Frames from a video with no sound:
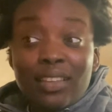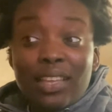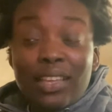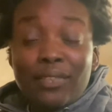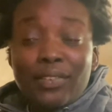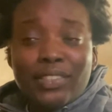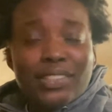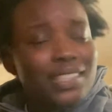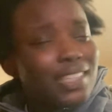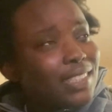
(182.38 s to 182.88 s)

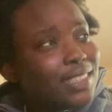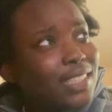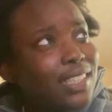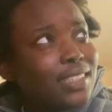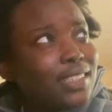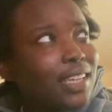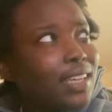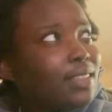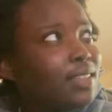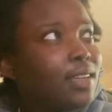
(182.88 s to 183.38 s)
either sixteen
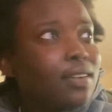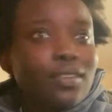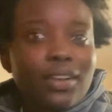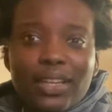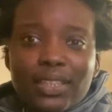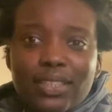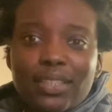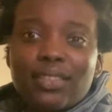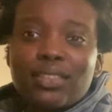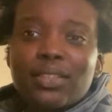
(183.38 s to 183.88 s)
to eighteen or
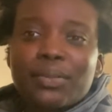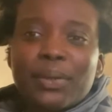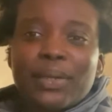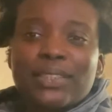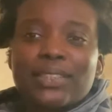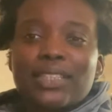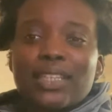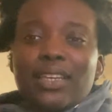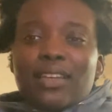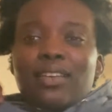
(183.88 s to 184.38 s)
eighteen to
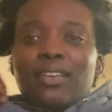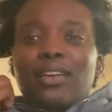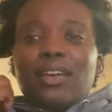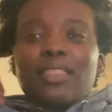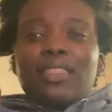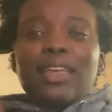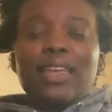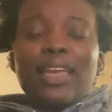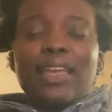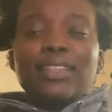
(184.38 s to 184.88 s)
twenty. I
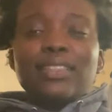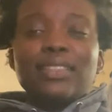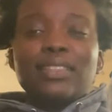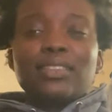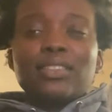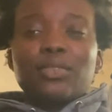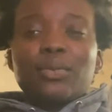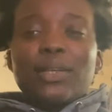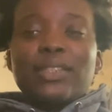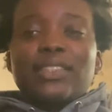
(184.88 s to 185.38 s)
think eighteen
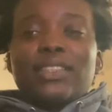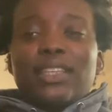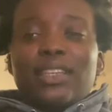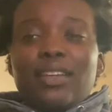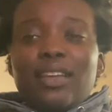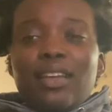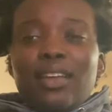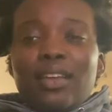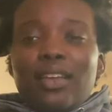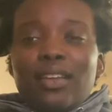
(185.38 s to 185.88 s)
to twenty.
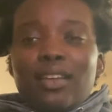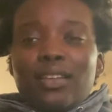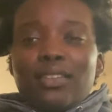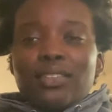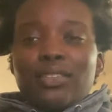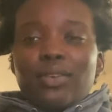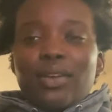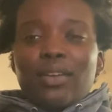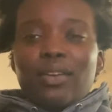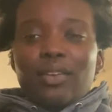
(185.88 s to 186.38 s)

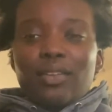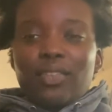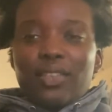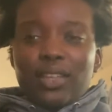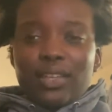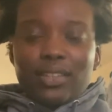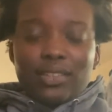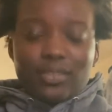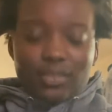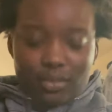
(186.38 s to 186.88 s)
So I got
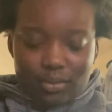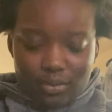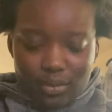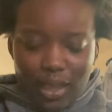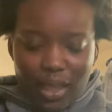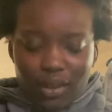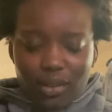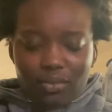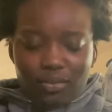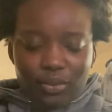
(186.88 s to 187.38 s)
this.
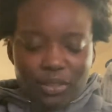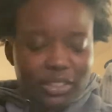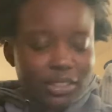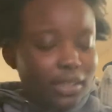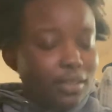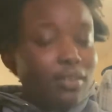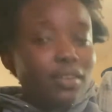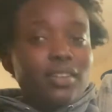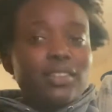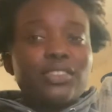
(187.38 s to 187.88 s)
Kind of wish I
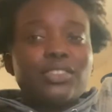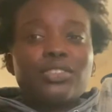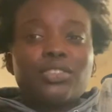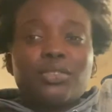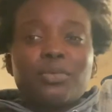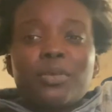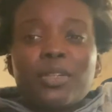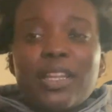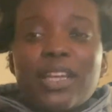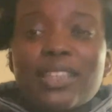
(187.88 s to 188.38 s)
got a
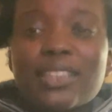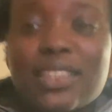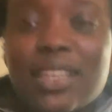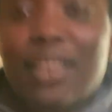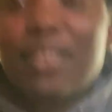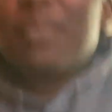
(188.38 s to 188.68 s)
double X L,